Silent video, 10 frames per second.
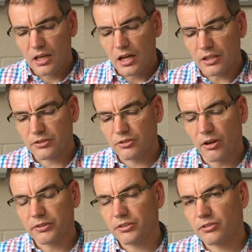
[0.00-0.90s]
As a
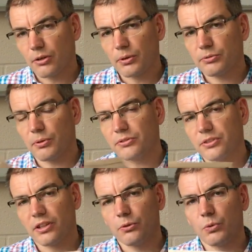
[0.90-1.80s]
scientist, I always want to
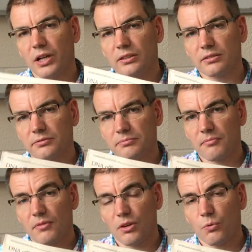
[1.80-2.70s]
know, well,
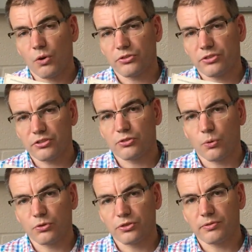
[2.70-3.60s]
what's the
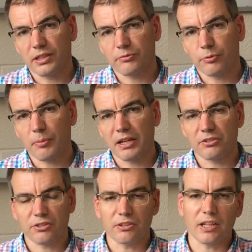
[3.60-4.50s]
source of the
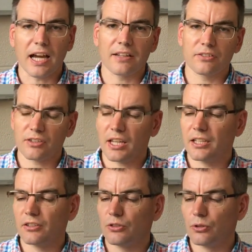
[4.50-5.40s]
information? And
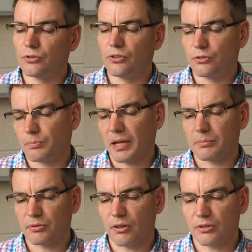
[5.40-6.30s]
in a good
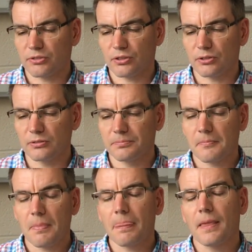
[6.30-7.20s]
newspaper article,
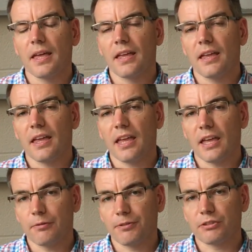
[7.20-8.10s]

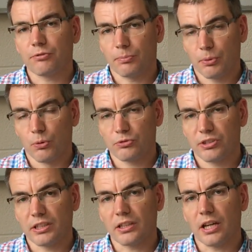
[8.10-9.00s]
if it's
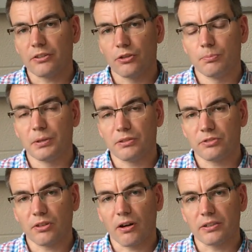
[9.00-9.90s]
reporting a new bit of
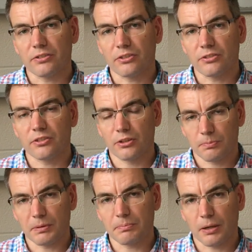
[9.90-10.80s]
science that's just
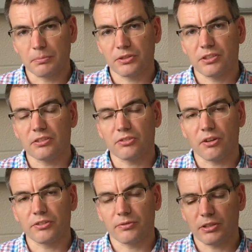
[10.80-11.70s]
been published in a
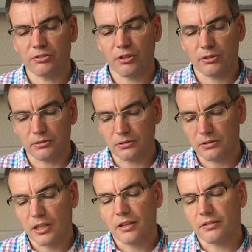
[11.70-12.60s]
scientific journal,
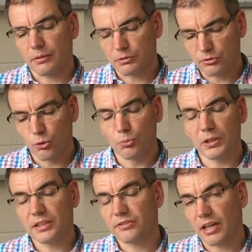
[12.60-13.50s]
they would
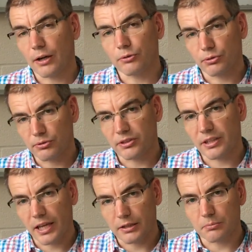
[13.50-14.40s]
normally tell you the
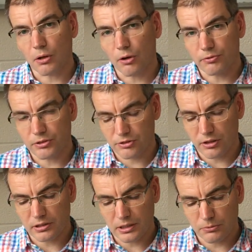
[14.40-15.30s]
name of the
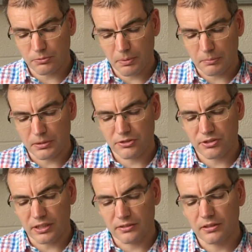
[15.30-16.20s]
journal it was published
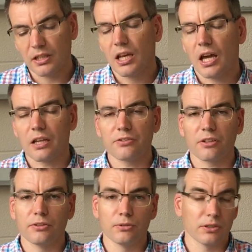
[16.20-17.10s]
in, and so
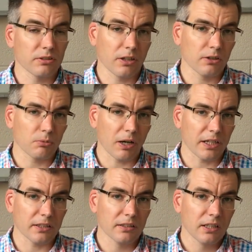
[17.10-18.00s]
you can go
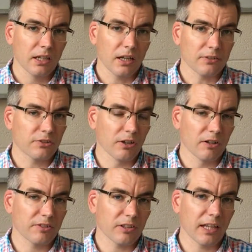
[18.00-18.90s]
away and
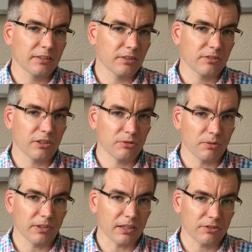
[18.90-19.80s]
search the latest issue
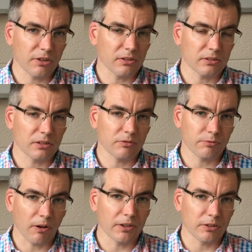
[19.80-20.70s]
of that journal and
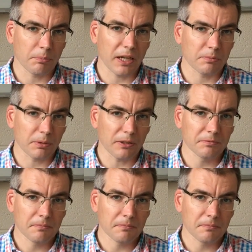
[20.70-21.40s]
find the paper.